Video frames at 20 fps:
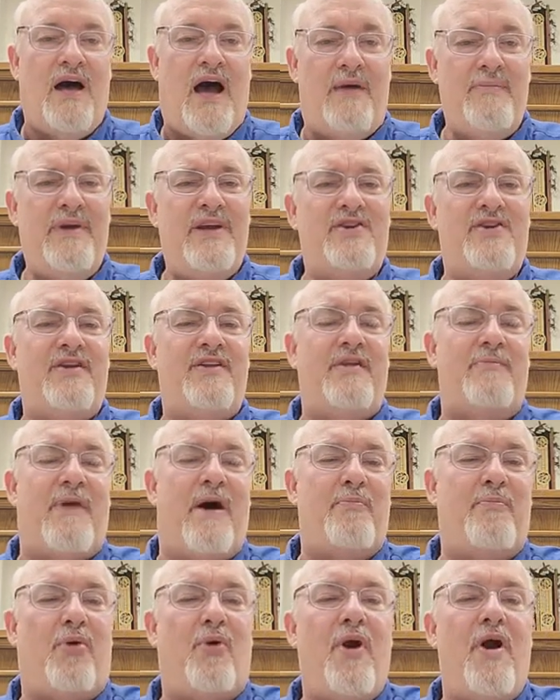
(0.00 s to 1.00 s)
I mentioned in
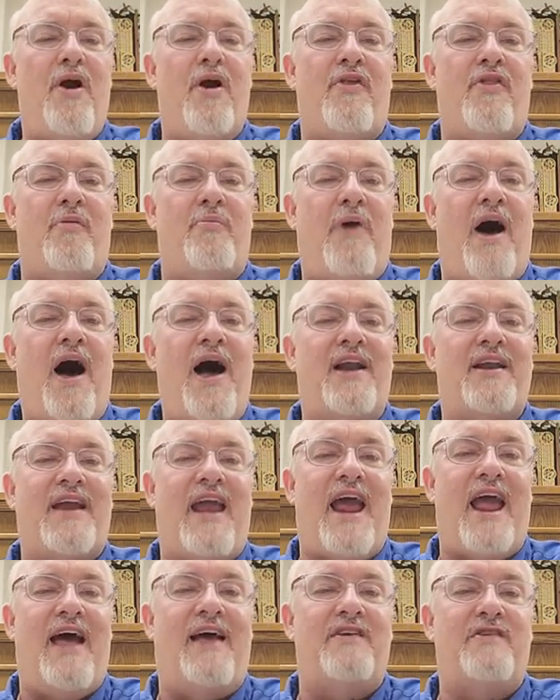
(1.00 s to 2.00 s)
my prayer the
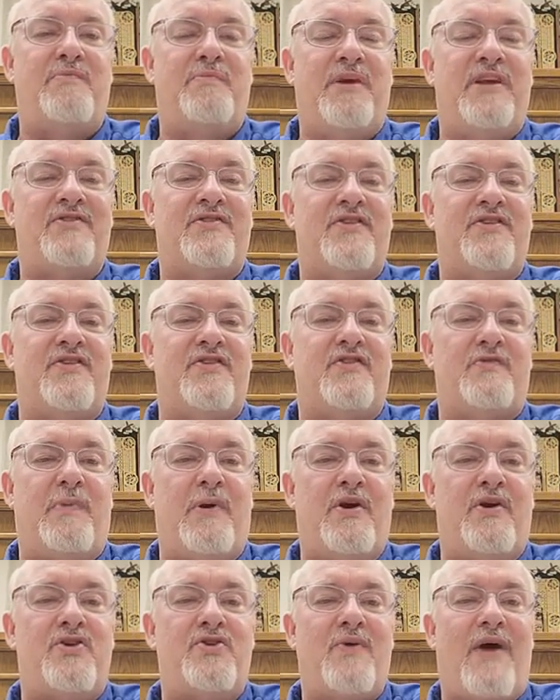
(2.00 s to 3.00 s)
podcast, Business and
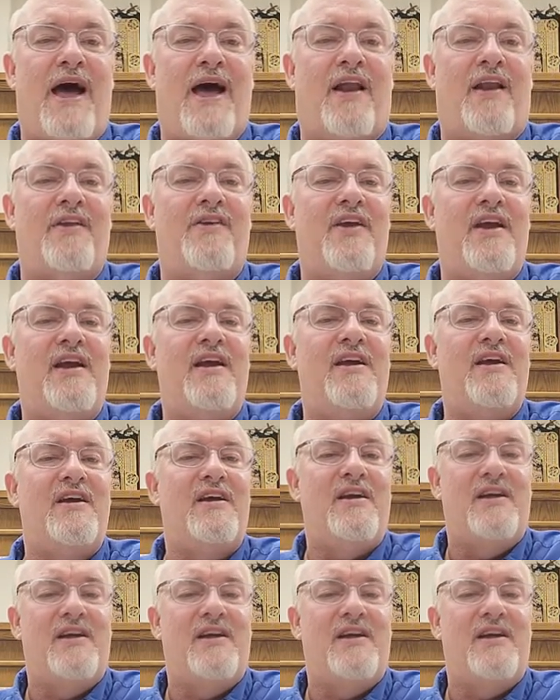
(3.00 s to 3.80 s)
Spirituality,